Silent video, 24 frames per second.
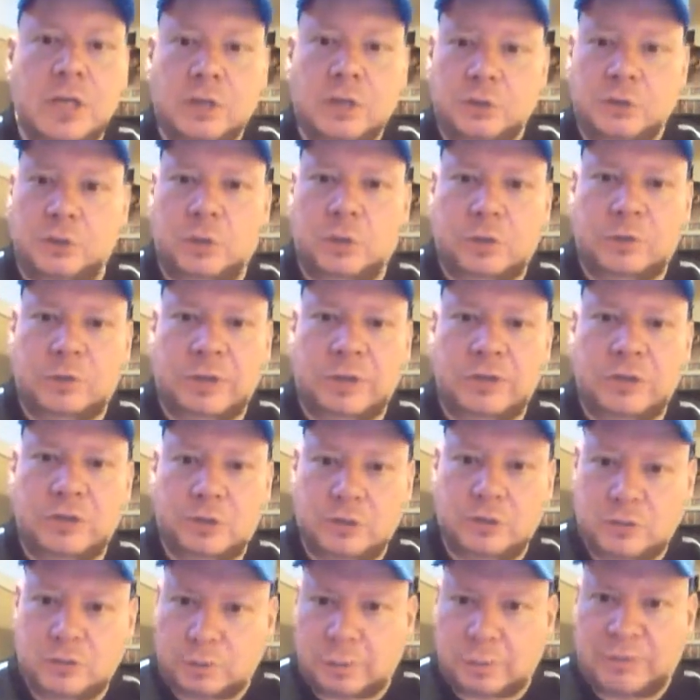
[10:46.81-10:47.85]
New York
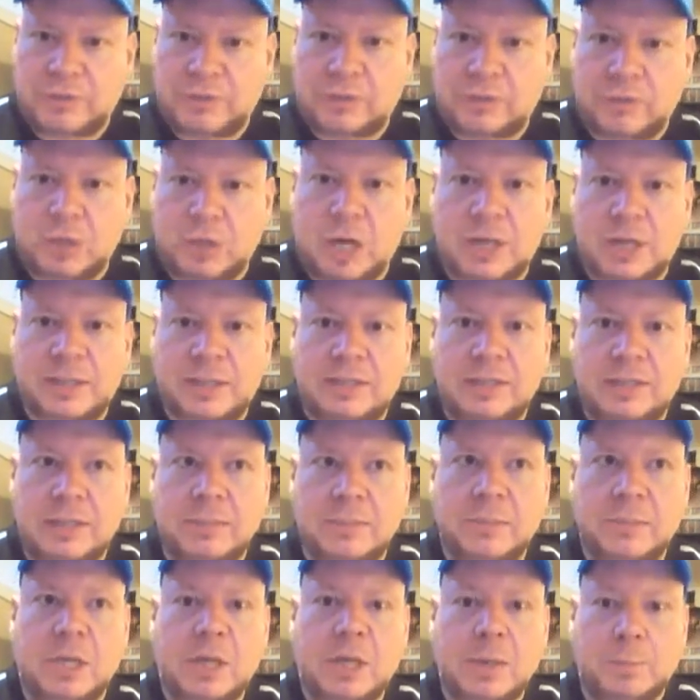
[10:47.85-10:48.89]
Rangers are my favorite hockey
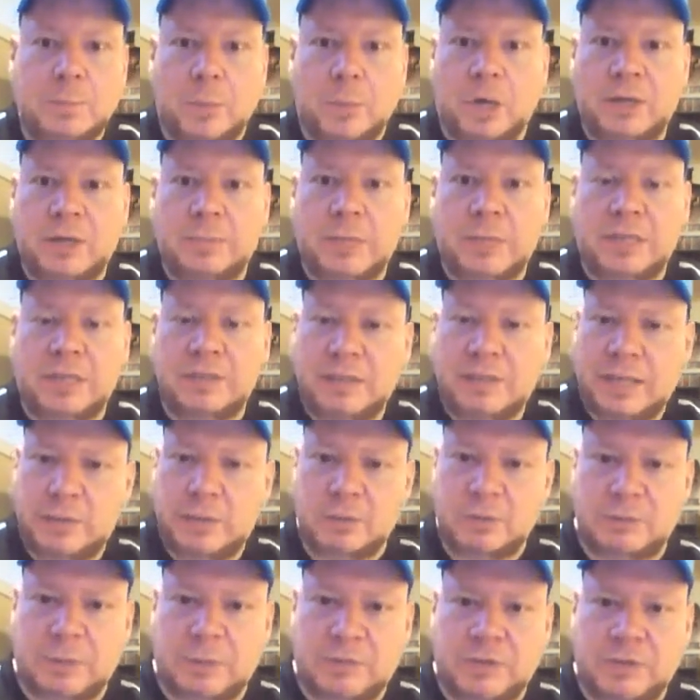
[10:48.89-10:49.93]
team. Mark Messier
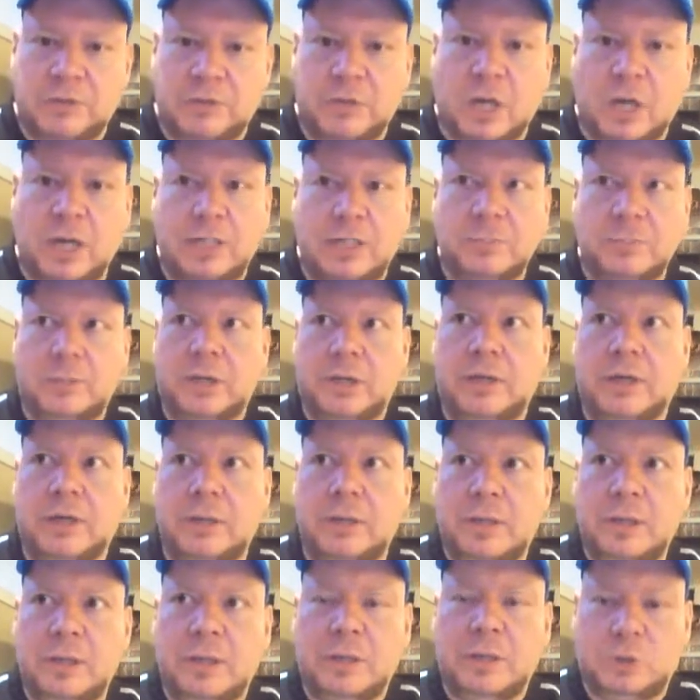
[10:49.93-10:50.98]
was my favorite hockey player
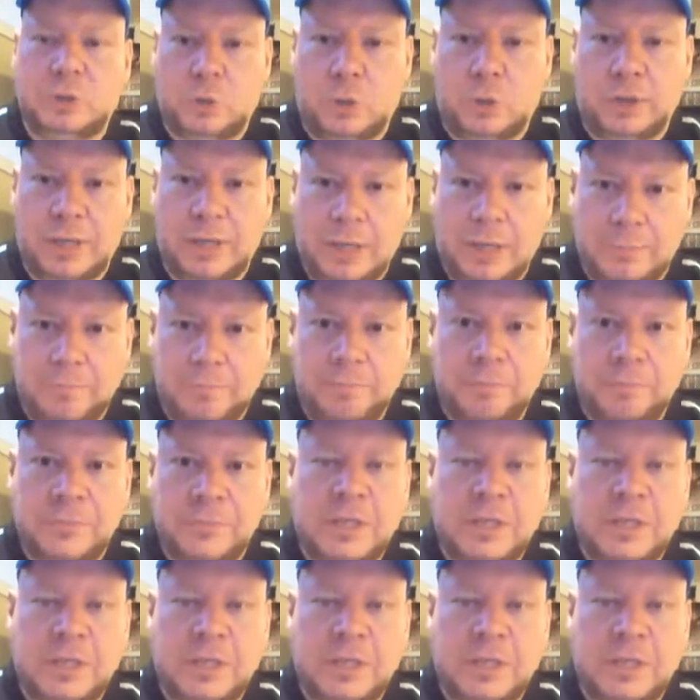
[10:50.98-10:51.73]
growing up.